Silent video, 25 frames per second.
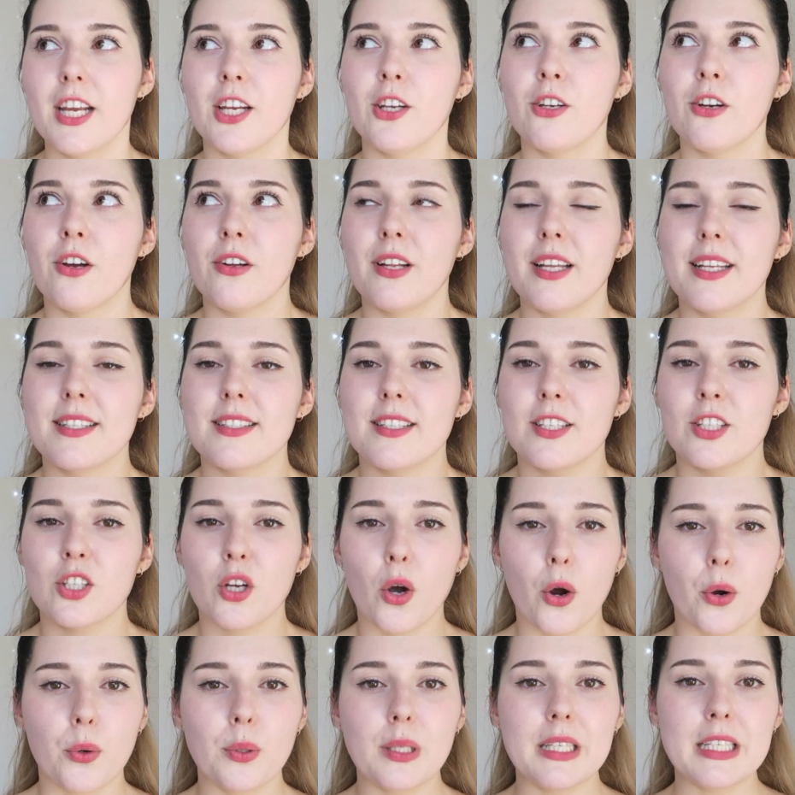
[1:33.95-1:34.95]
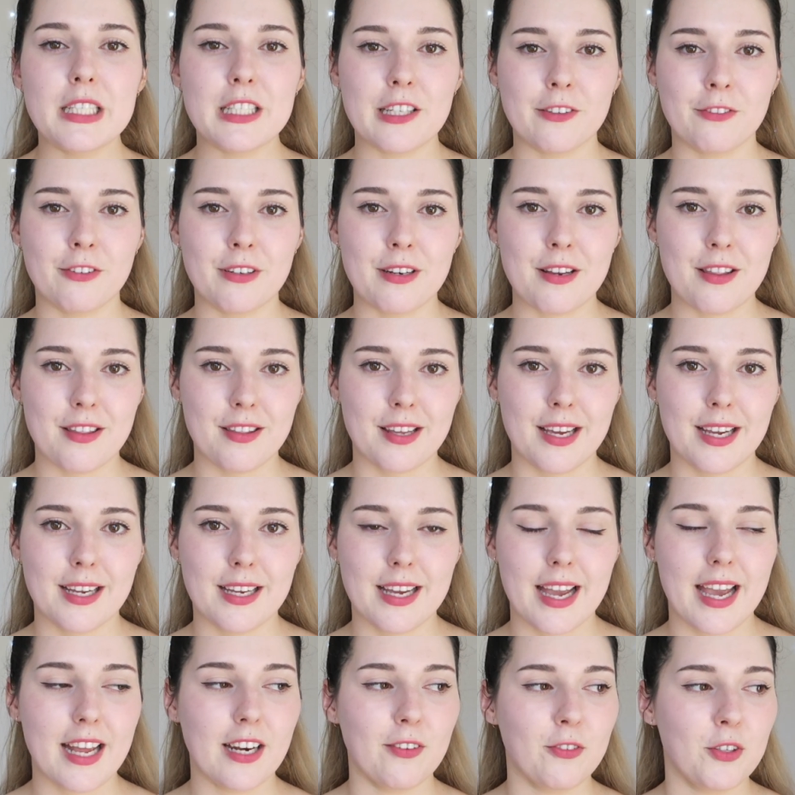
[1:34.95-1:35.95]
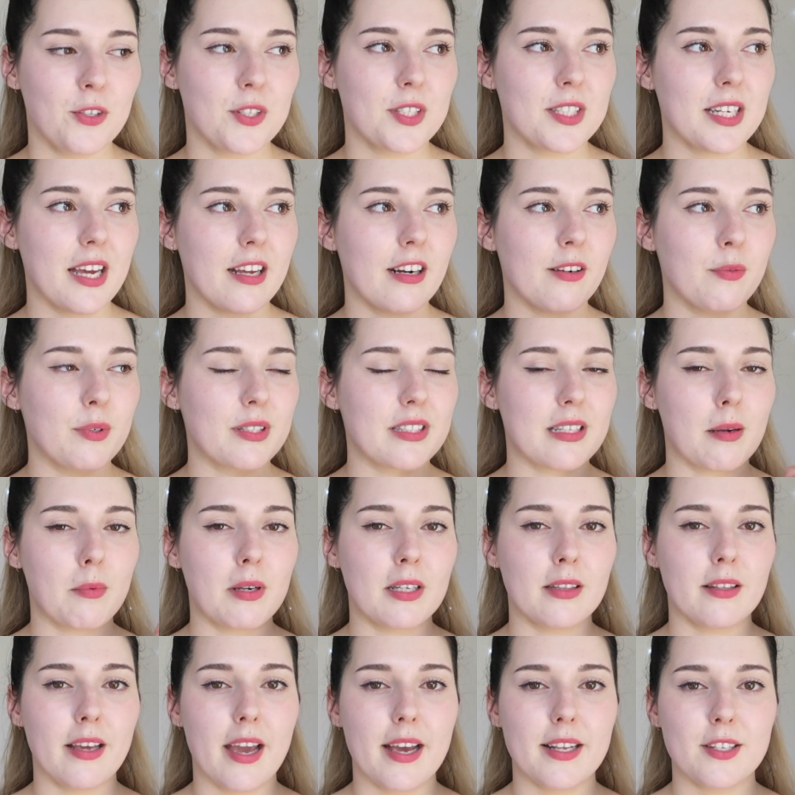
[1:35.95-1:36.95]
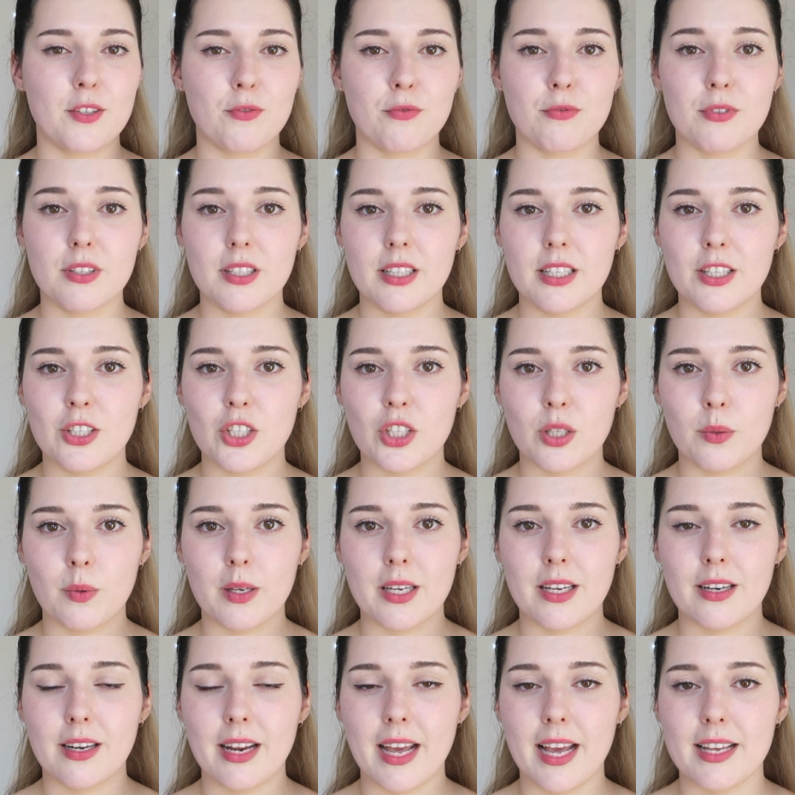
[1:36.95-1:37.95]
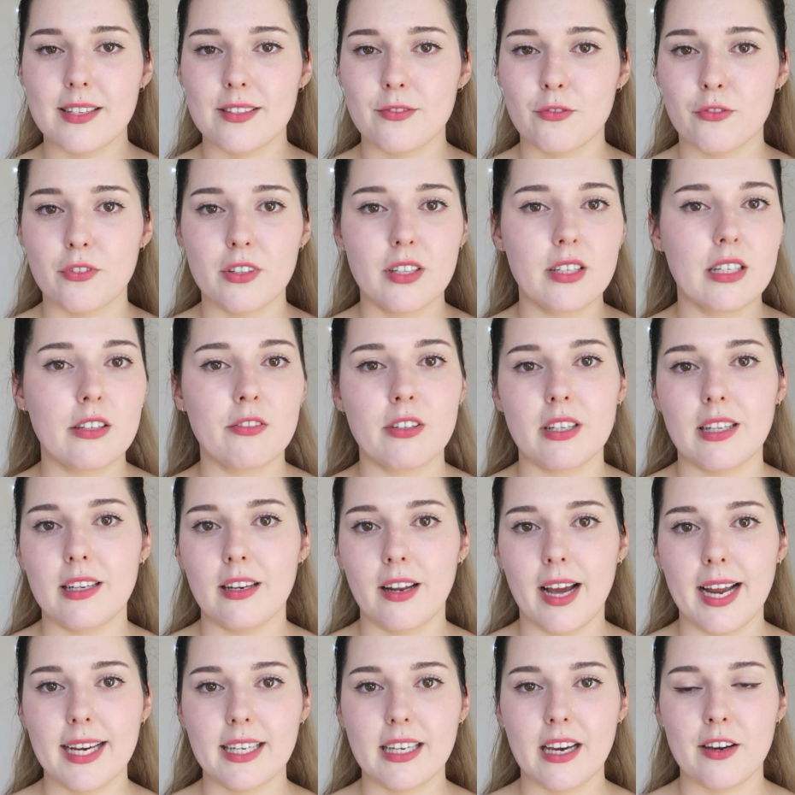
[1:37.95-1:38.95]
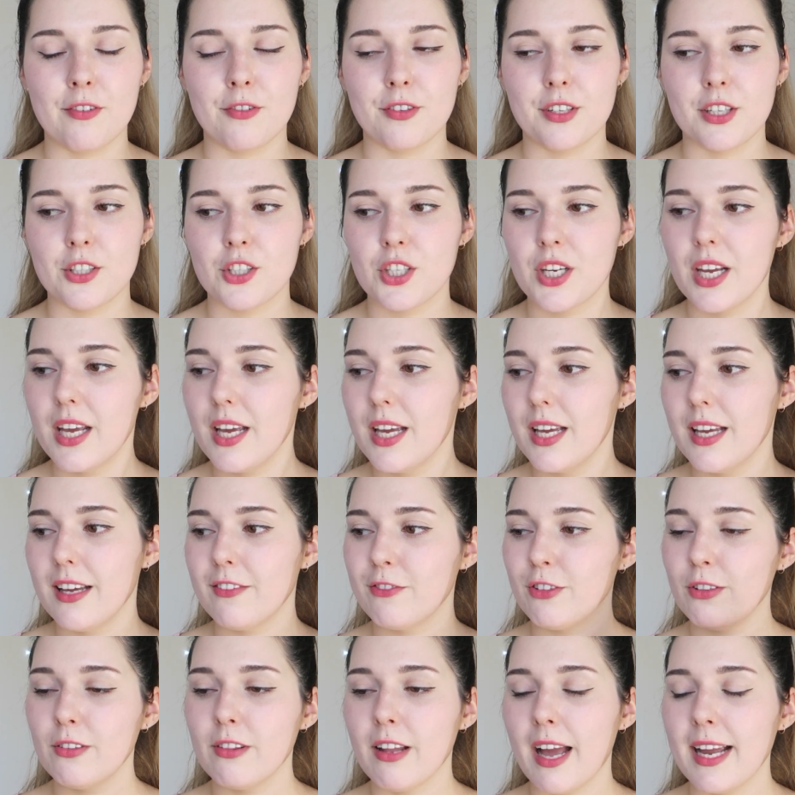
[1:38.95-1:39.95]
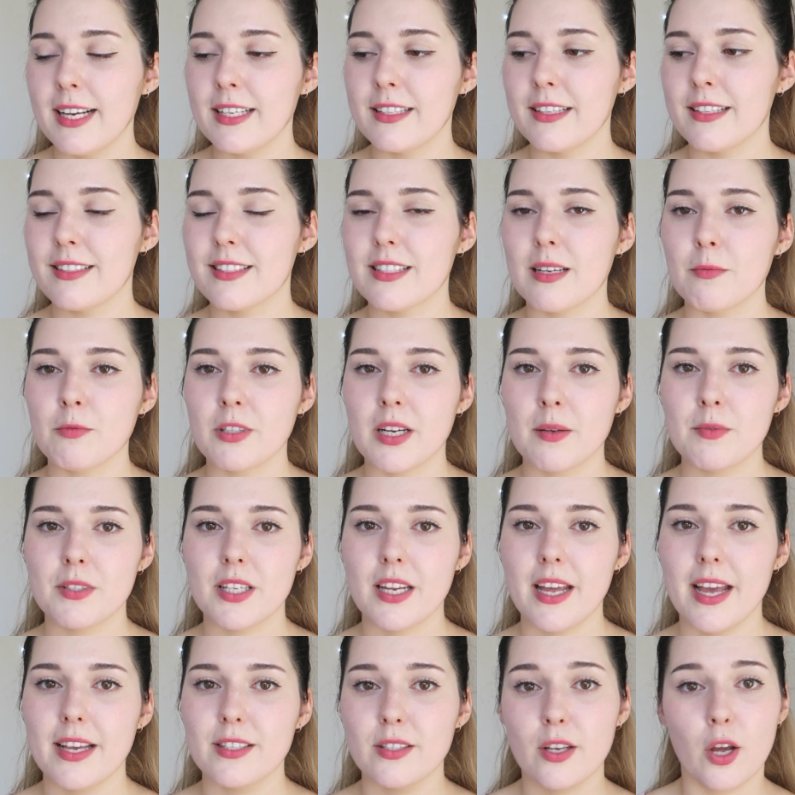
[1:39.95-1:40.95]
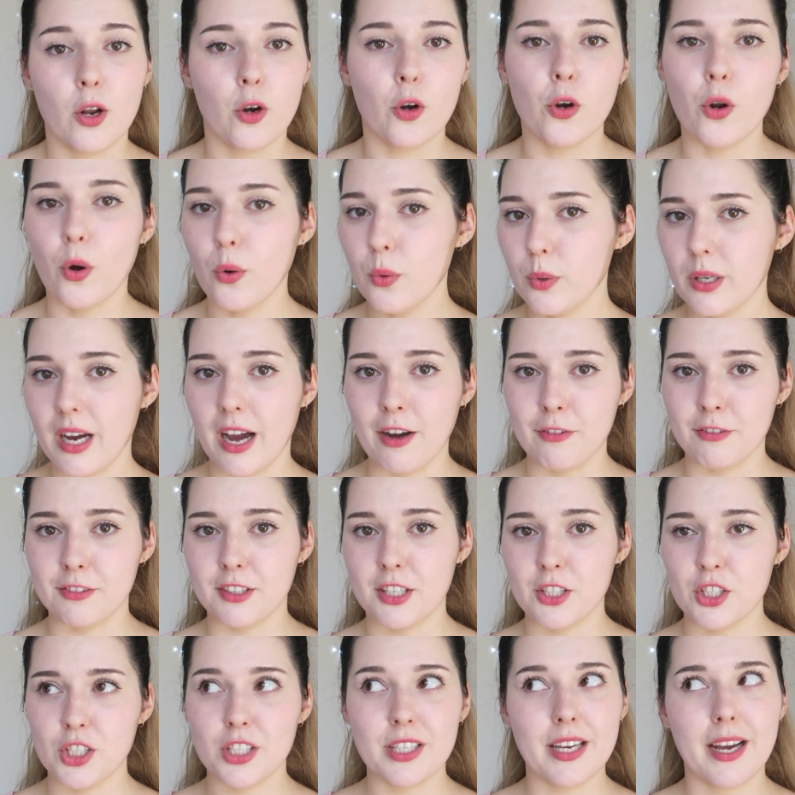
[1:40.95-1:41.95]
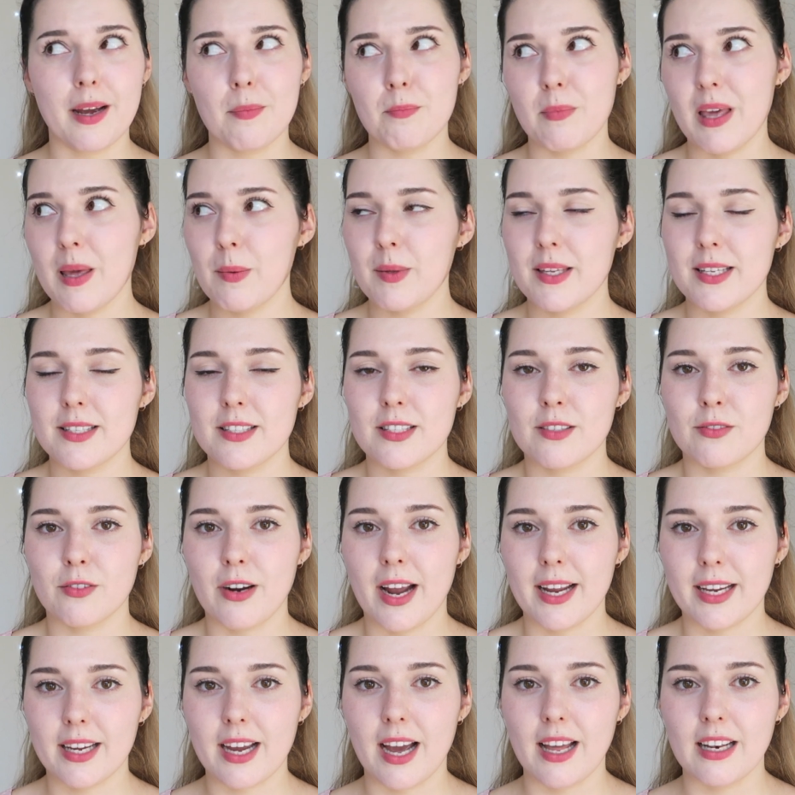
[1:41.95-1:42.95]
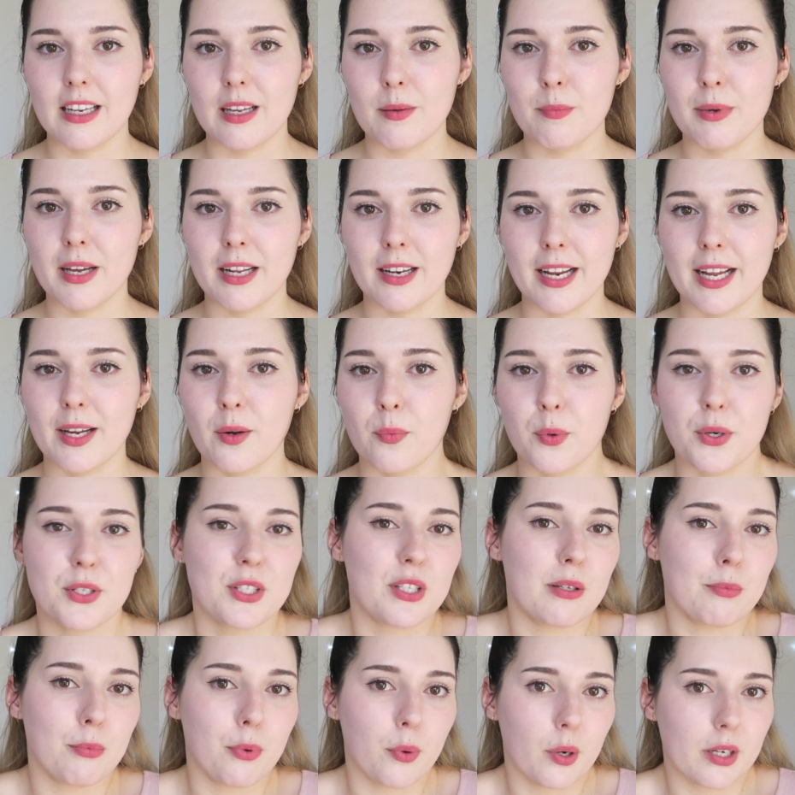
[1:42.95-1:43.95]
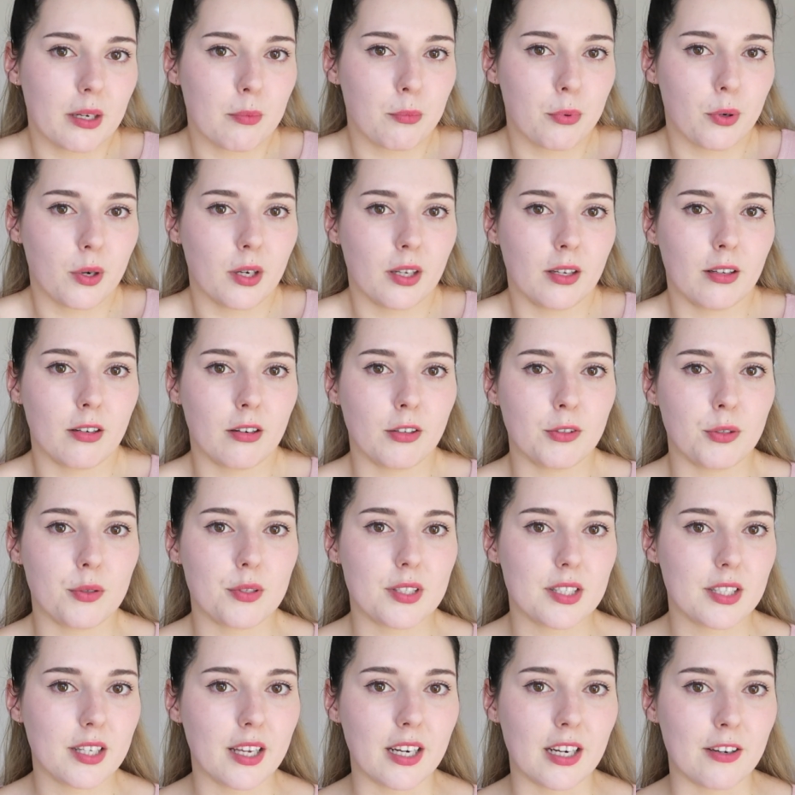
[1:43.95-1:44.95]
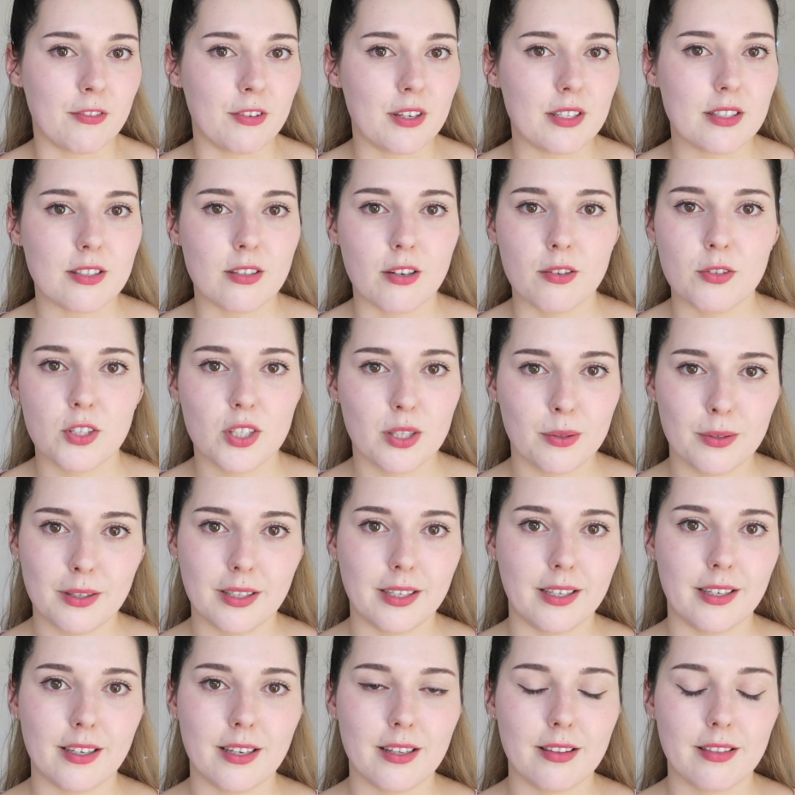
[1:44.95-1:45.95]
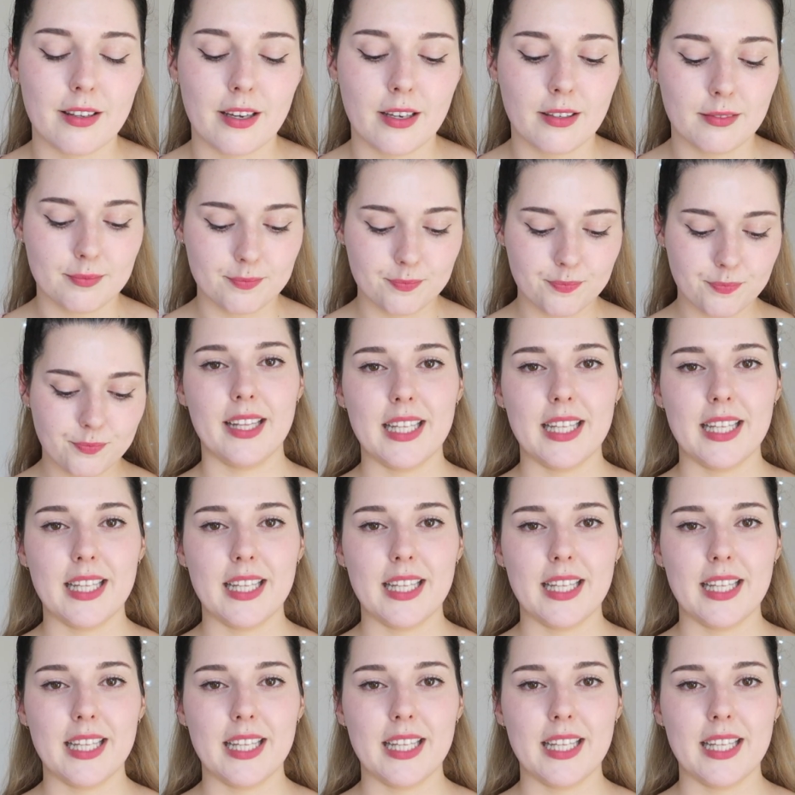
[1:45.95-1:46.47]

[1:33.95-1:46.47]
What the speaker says: You know, it's a totally different thing. And if you start up with something that's really dewy and has really light coverage, if you lighten it, sometimes it has no coverage. Yeah, maybe it's the right color, but like what's the point in putting it on your skin if it's not doing anything?